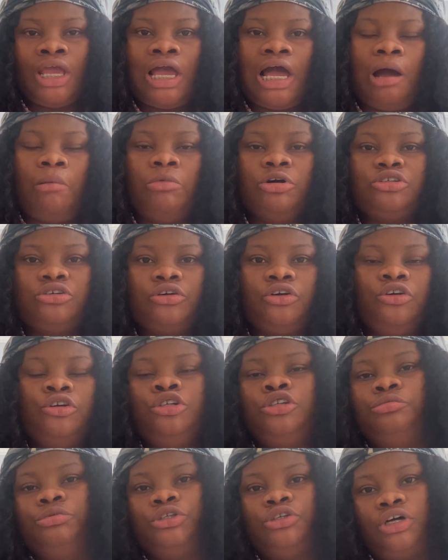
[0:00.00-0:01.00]
I'm also going
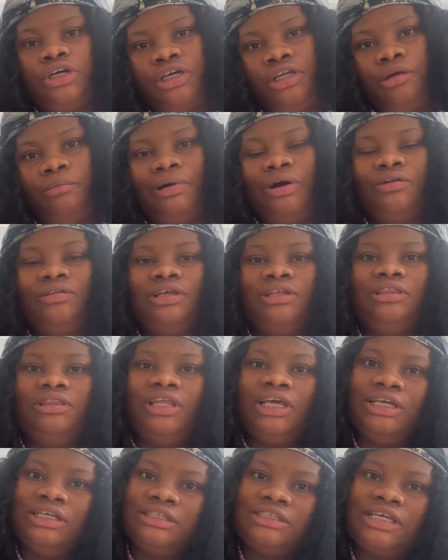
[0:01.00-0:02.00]
to be talking about the
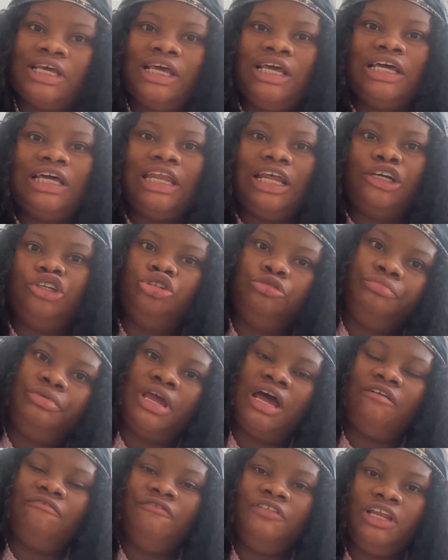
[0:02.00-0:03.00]
things that should be
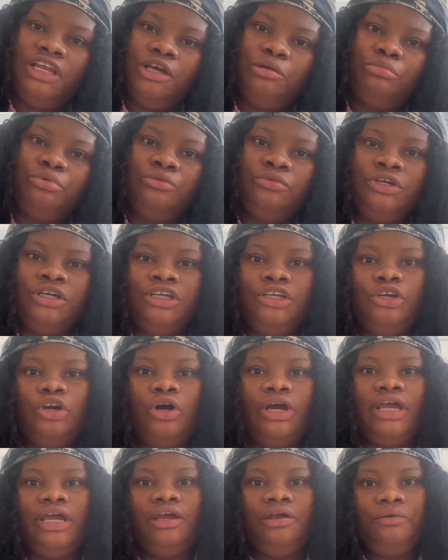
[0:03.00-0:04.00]
available in
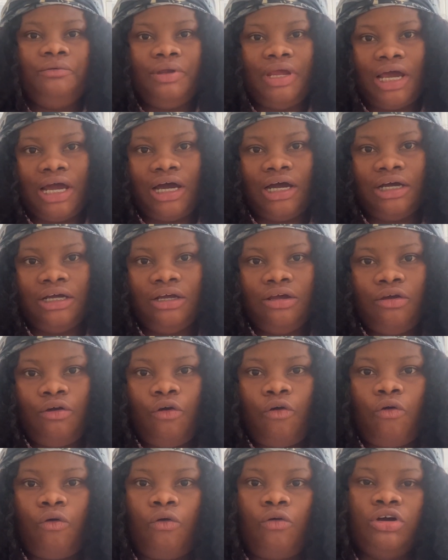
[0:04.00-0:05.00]
your area
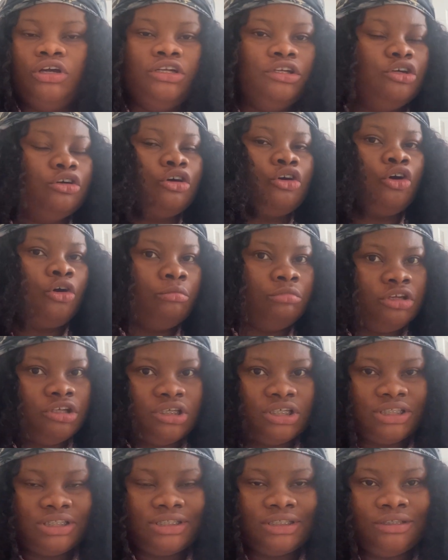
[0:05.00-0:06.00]
or in your
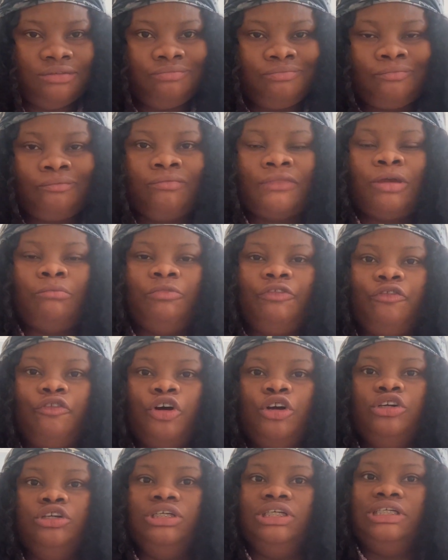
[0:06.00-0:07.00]
community
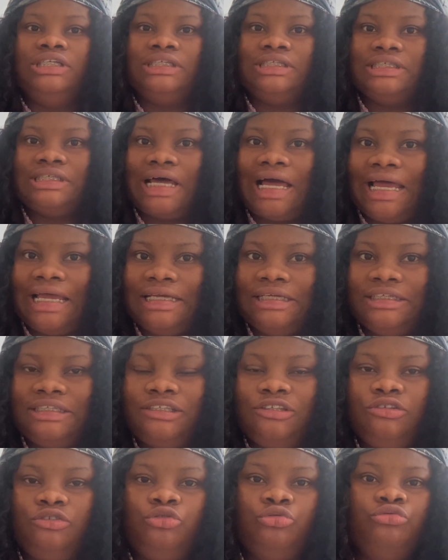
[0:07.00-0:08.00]
before you decide
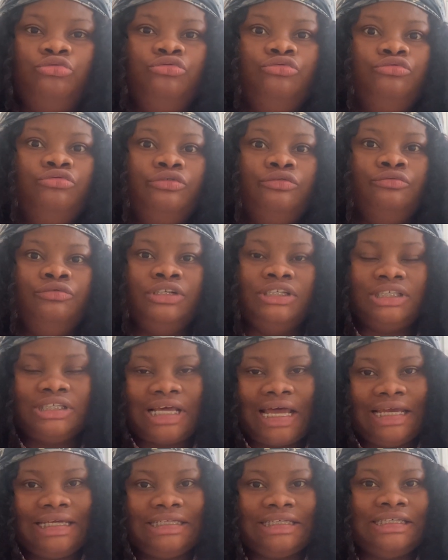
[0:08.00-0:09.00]
to
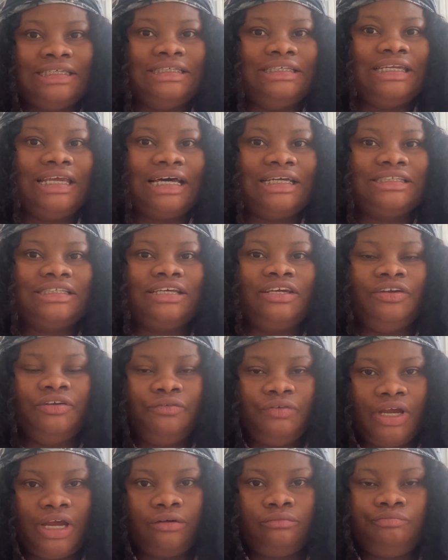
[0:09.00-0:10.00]
reside in that
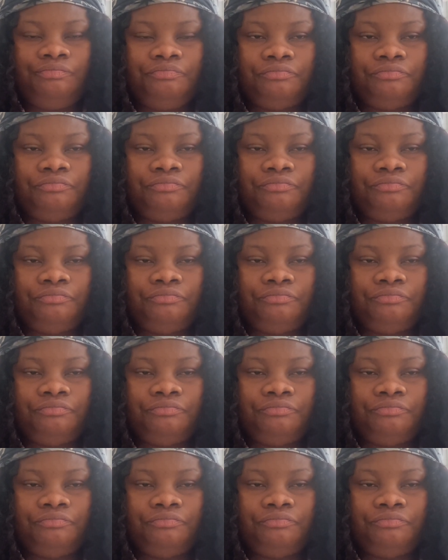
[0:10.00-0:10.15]
area.